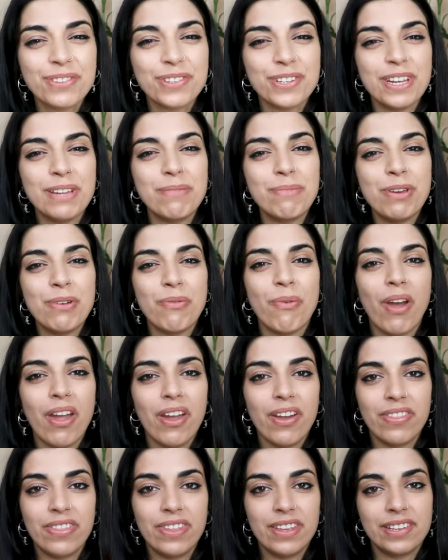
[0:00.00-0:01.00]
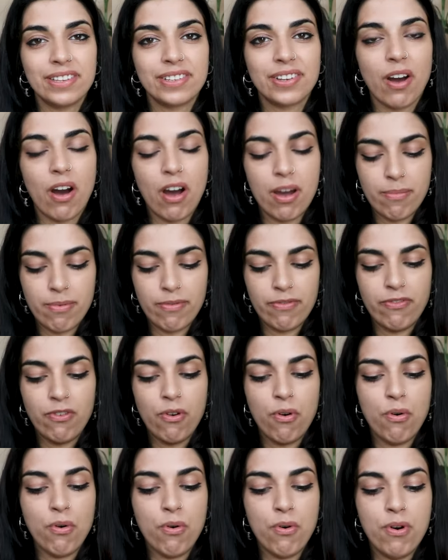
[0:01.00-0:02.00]
seen me wear this guy
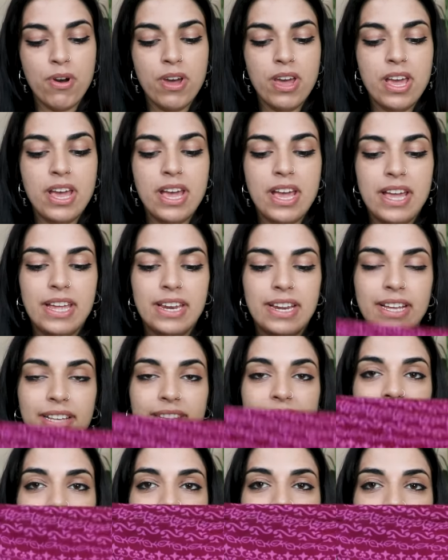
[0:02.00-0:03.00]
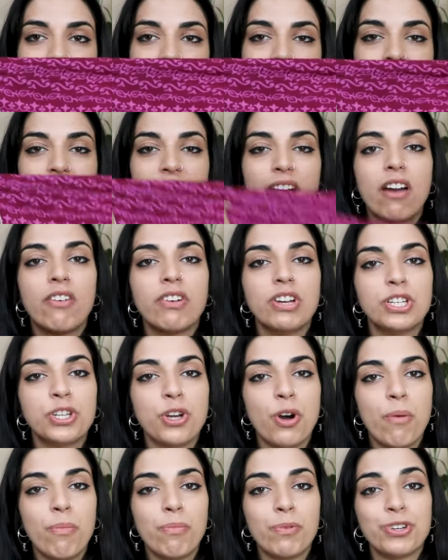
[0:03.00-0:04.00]
before. It is a sari
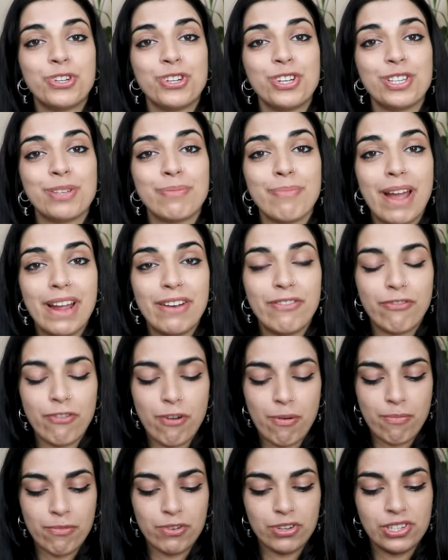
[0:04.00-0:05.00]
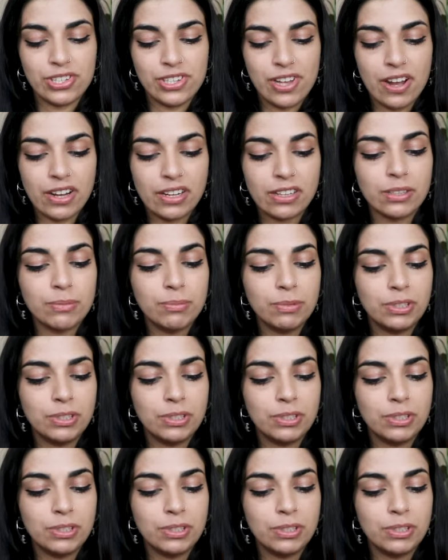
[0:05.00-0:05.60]
top which is made from recycled